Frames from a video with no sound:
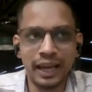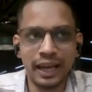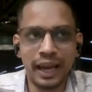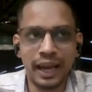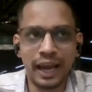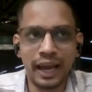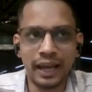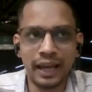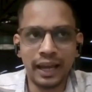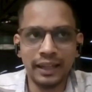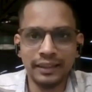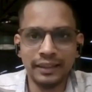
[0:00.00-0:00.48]

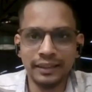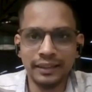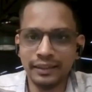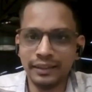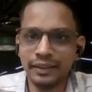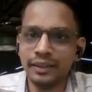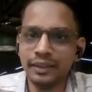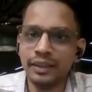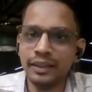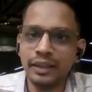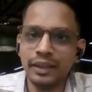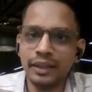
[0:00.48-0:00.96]
And
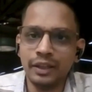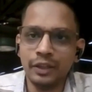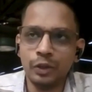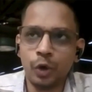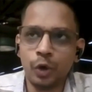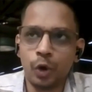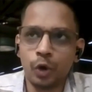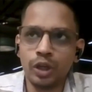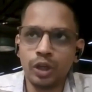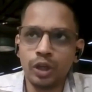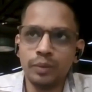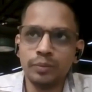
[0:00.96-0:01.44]

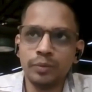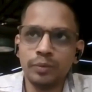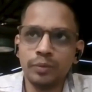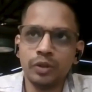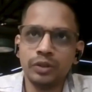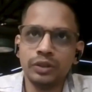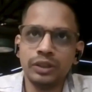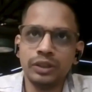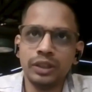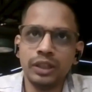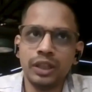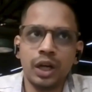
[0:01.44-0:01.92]
talking
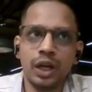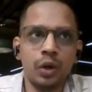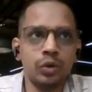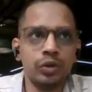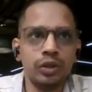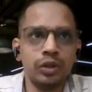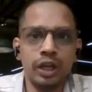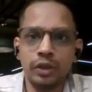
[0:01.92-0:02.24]
about the round,